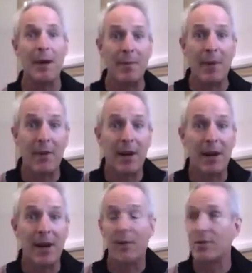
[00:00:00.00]
friend
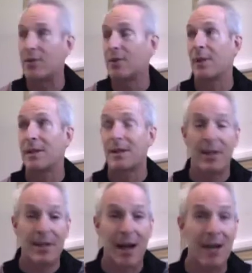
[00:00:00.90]
Carol just went to
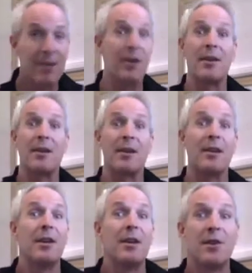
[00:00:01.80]
the doctor
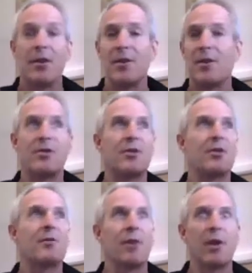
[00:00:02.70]
and
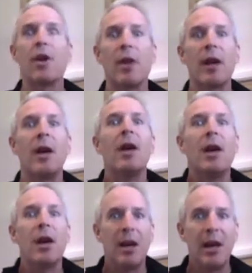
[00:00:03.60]
just literally
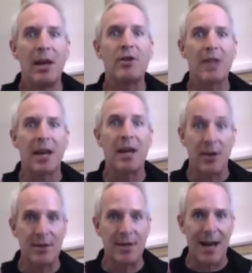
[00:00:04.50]
in just like a
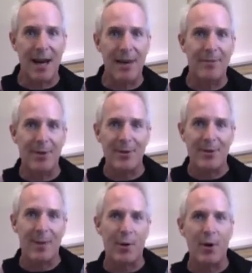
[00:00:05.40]
year's time,
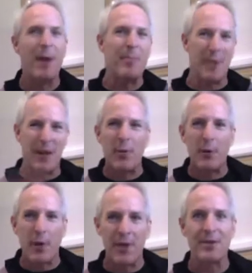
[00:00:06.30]
use that program, then a
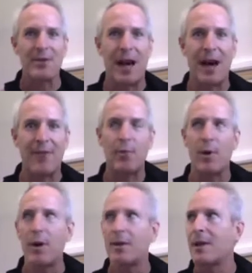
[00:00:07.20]
few others
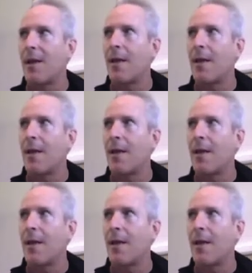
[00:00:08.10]
afterwards,